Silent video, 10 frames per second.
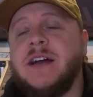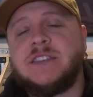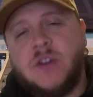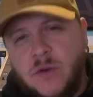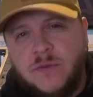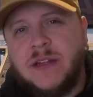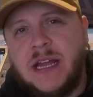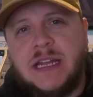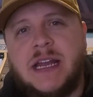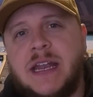So hopefully I
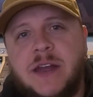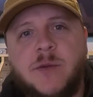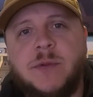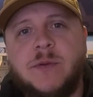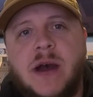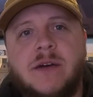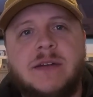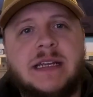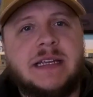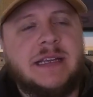can kind of help you out,
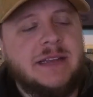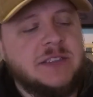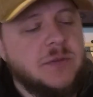and this